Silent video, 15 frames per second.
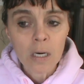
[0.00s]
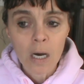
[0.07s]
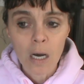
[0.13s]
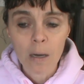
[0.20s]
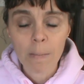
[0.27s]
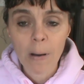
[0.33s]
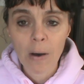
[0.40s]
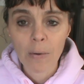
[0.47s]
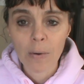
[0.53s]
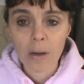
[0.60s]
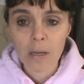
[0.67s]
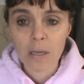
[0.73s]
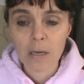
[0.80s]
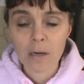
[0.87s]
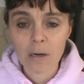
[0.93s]
about a
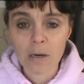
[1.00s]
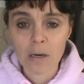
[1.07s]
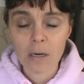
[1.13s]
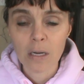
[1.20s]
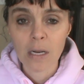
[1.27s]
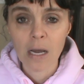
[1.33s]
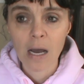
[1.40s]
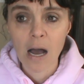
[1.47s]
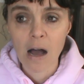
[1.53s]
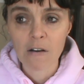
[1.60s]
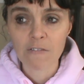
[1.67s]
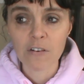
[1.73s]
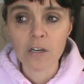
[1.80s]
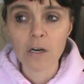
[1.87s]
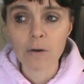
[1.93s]
year and a
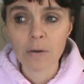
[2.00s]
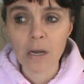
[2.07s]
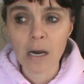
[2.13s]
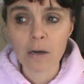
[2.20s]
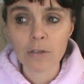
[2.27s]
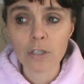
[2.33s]
half ago now.